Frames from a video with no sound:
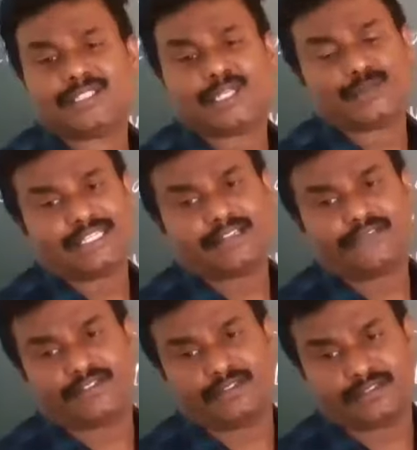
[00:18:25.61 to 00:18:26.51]
thousands of
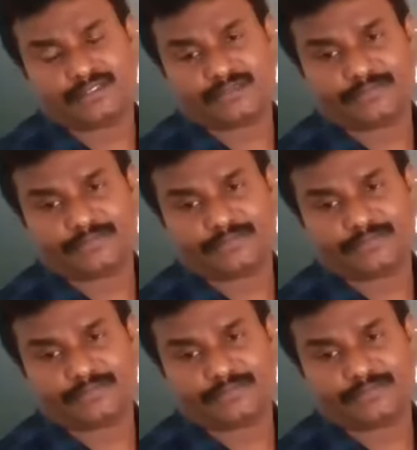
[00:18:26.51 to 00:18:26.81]
years.